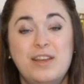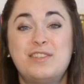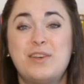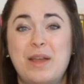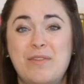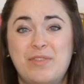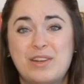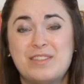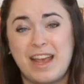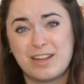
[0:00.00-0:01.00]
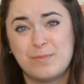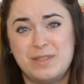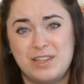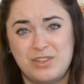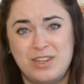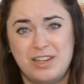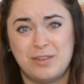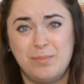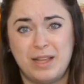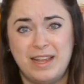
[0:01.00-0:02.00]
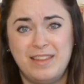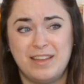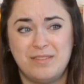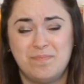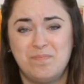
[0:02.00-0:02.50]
So if there's exposition in your play that